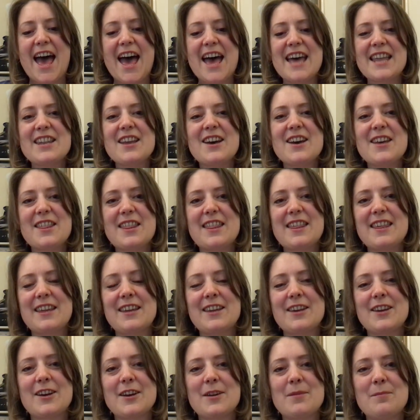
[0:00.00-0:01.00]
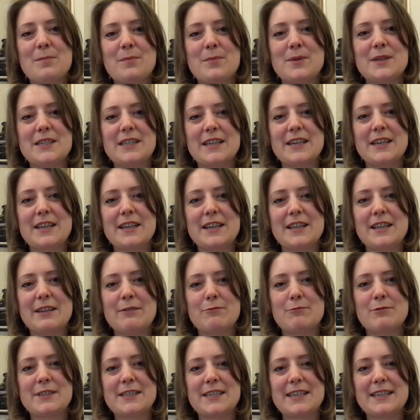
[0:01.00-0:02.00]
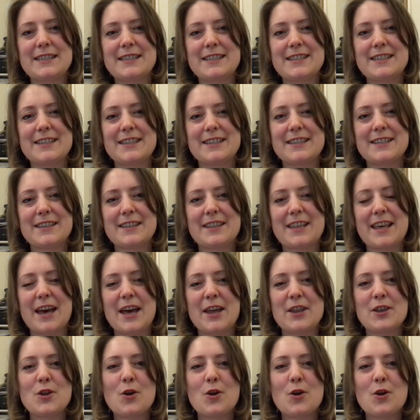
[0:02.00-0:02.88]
And I think I'm particularly resistant to that,